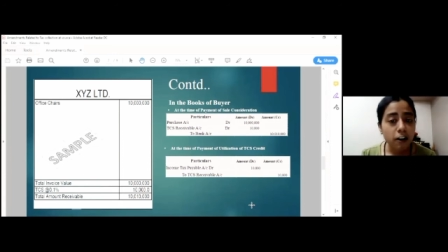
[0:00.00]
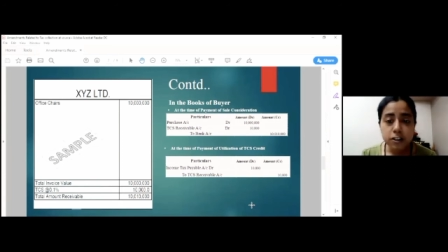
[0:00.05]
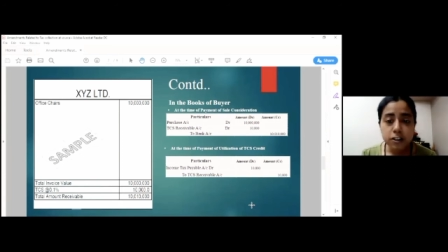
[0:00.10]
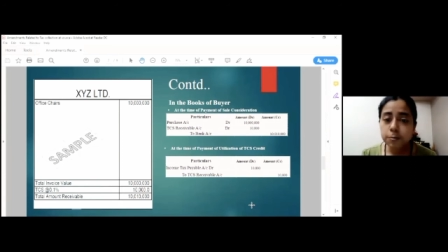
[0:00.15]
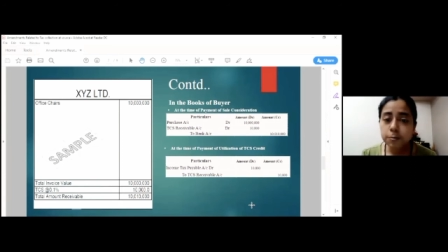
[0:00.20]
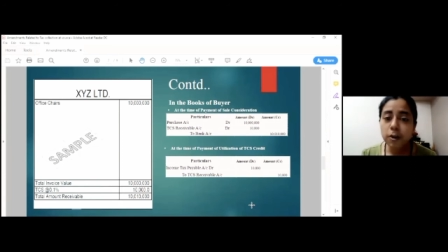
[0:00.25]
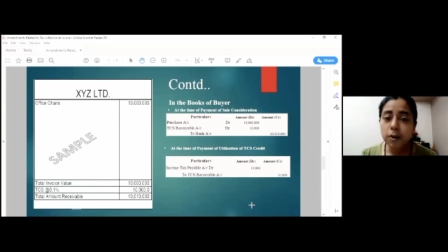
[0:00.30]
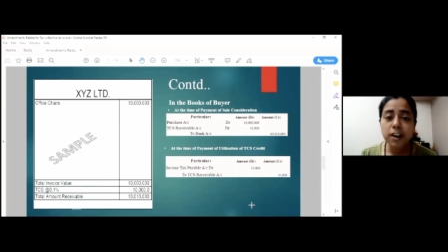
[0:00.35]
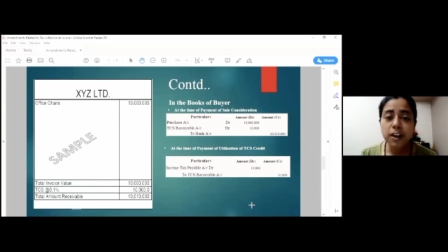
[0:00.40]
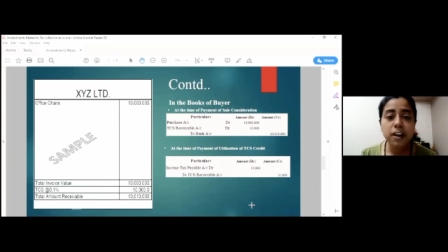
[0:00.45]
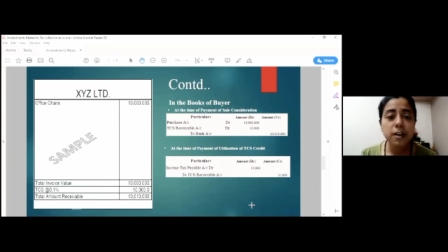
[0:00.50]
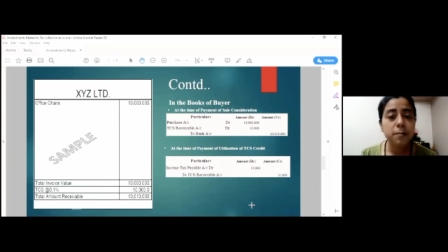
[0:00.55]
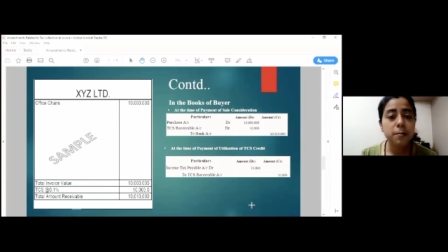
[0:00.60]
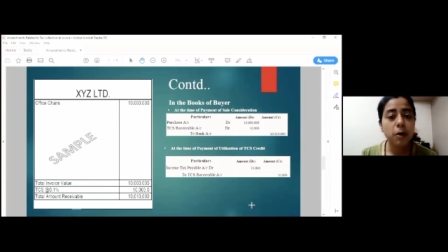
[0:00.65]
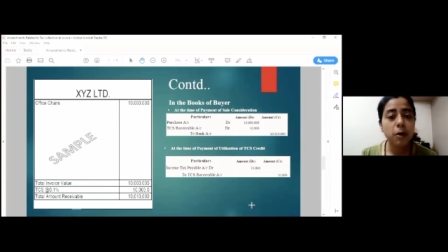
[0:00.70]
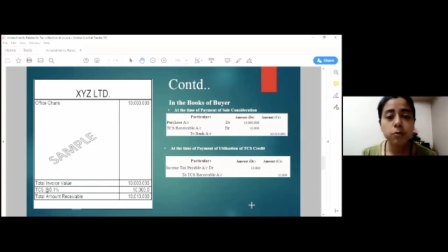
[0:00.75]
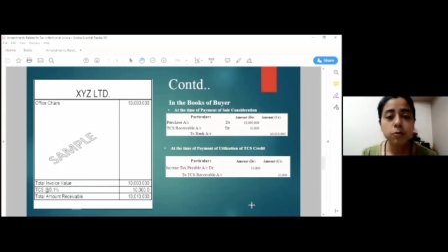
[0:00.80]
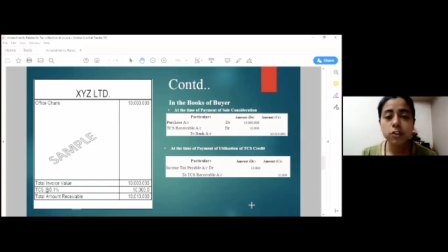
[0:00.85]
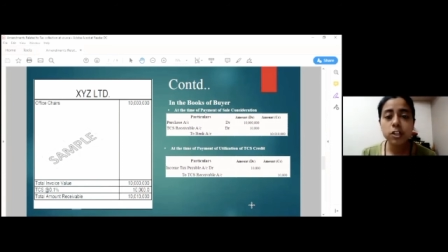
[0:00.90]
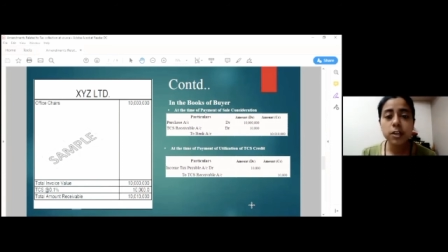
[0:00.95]
corresponding
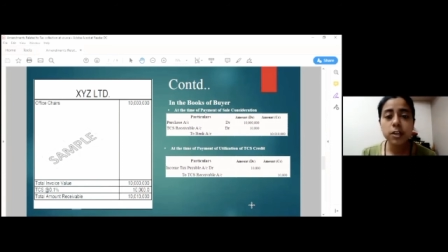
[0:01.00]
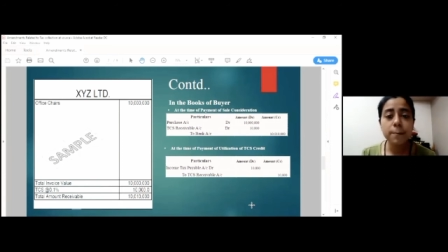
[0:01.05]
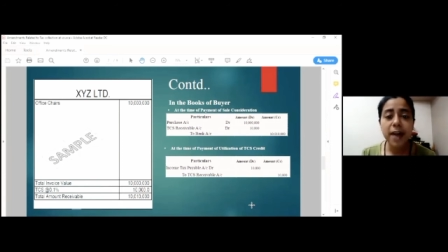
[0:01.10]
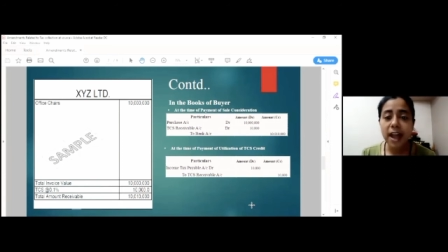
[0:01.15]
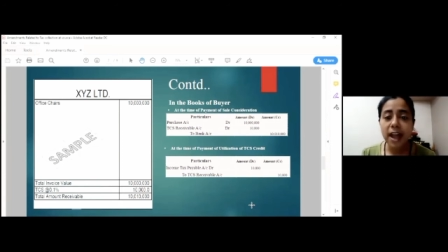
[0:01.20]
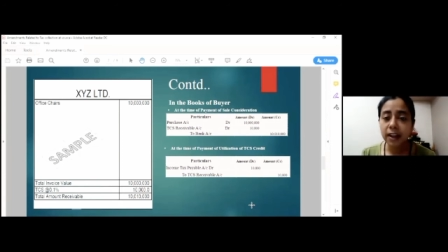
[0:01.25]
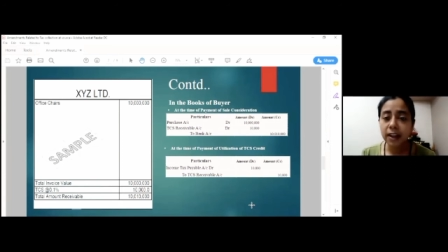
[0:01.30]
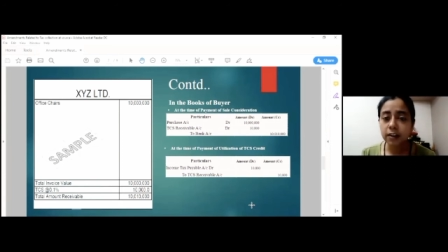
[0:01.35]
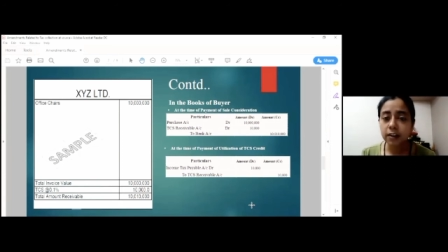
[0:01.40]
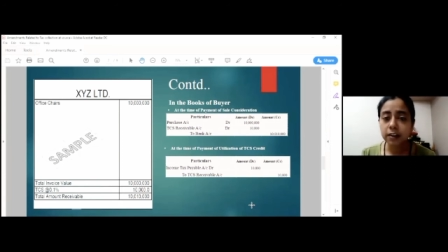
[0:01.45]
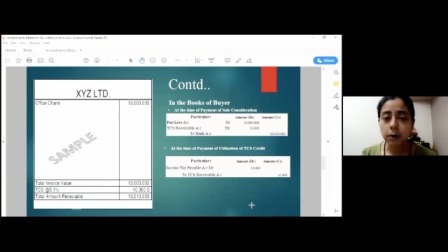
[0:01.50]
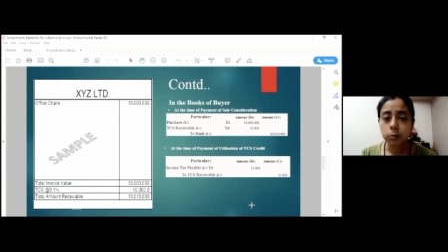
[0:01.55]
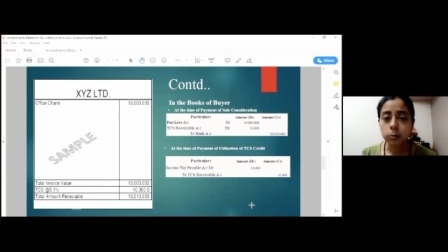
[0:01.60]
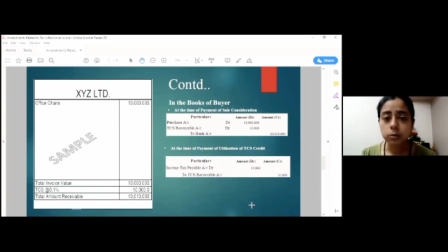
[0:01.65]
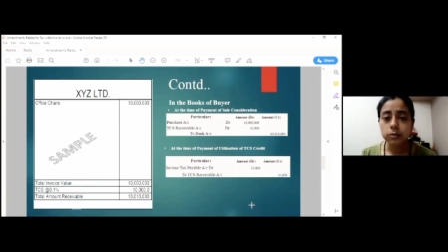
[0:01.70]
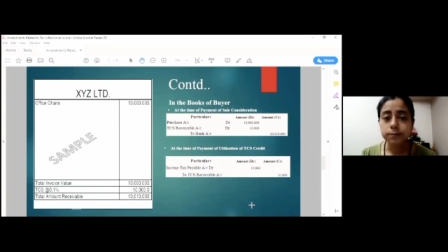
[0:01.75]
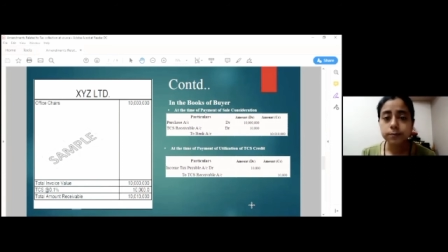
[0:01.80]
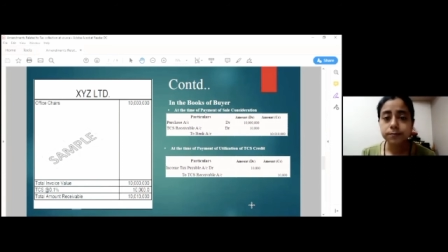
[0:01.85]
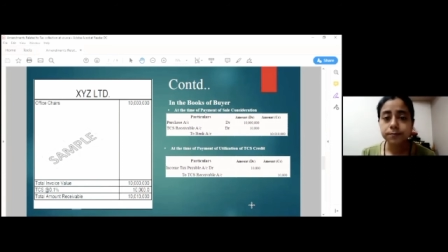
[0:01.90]
amount to the bank account.